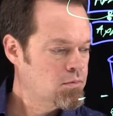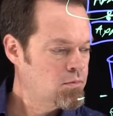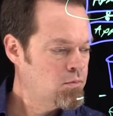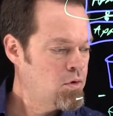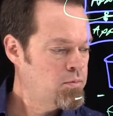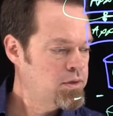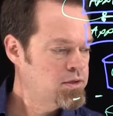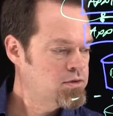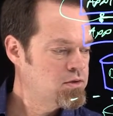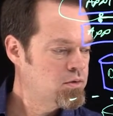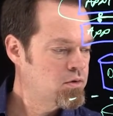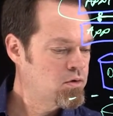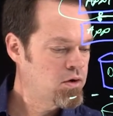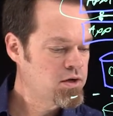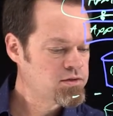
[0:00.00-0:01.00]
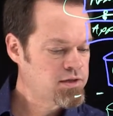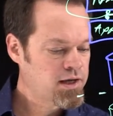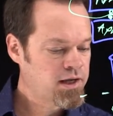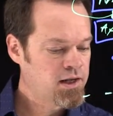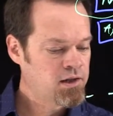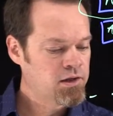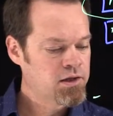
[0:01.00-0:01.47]
What we can do in
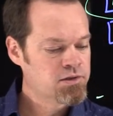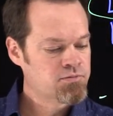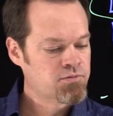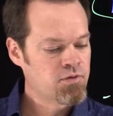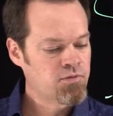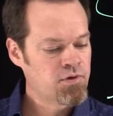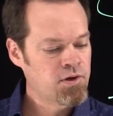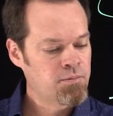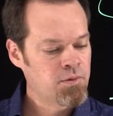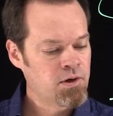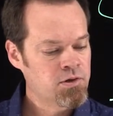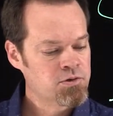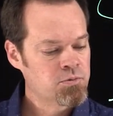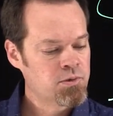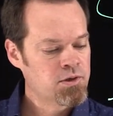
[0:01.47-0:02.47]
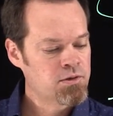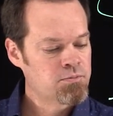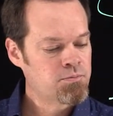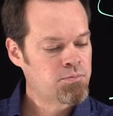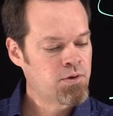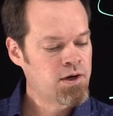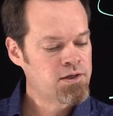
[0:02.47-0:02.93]
cross-stack analytics for VMware is we can
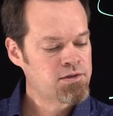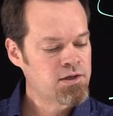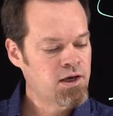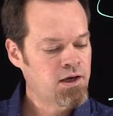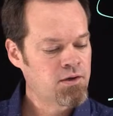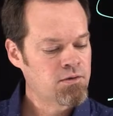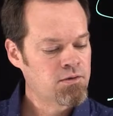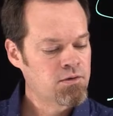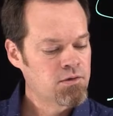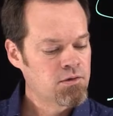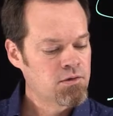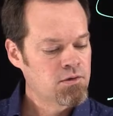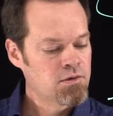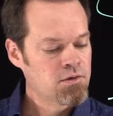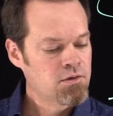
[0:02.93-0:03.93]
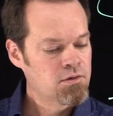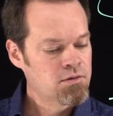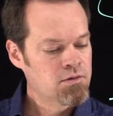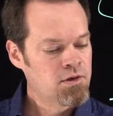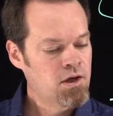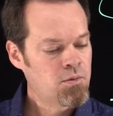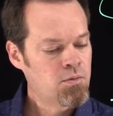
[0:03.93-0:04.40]
break down
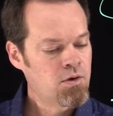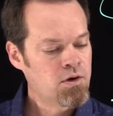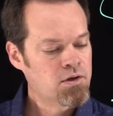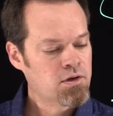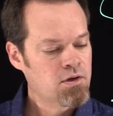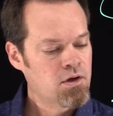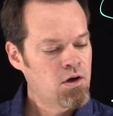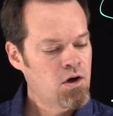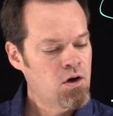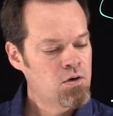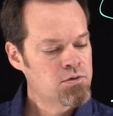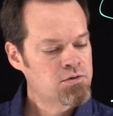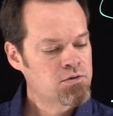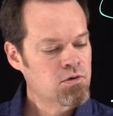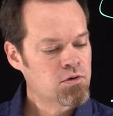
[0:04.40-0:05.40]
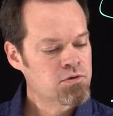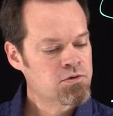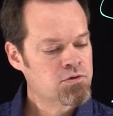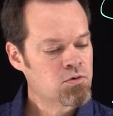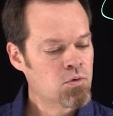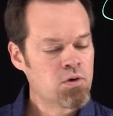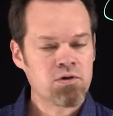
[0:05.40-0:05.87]
network, host, or
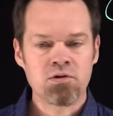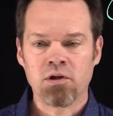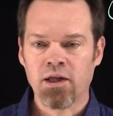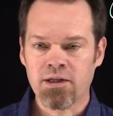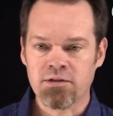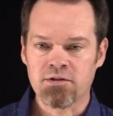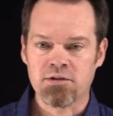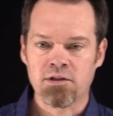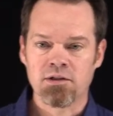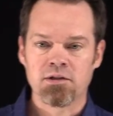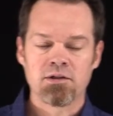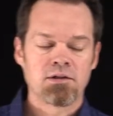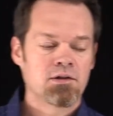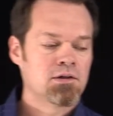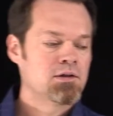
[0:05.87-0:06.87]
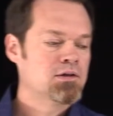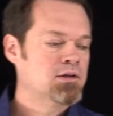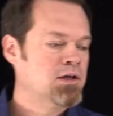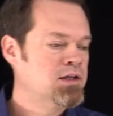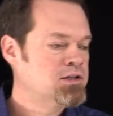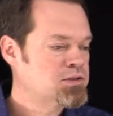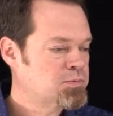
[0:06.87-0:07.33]
storage latency.
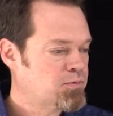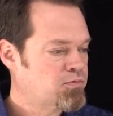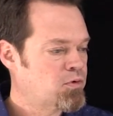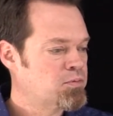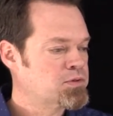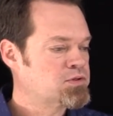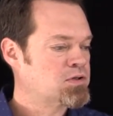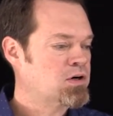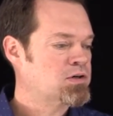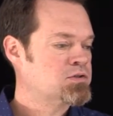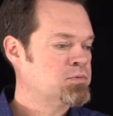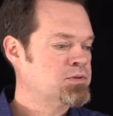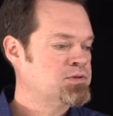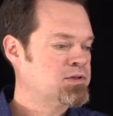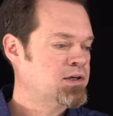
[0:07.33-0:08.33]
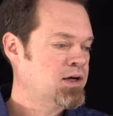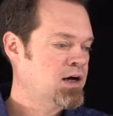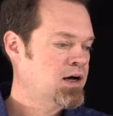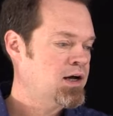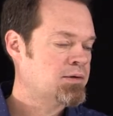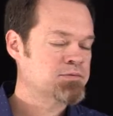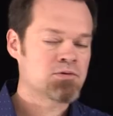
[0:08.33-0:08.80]
In these performance charts, we see
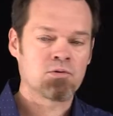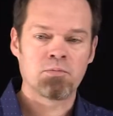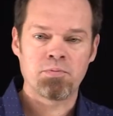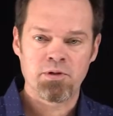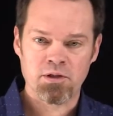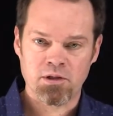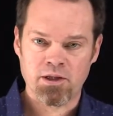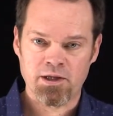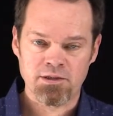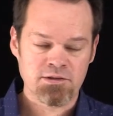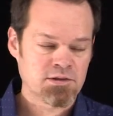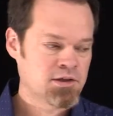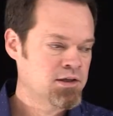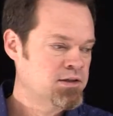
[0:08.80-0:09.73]
IOPS, throughput, and latency.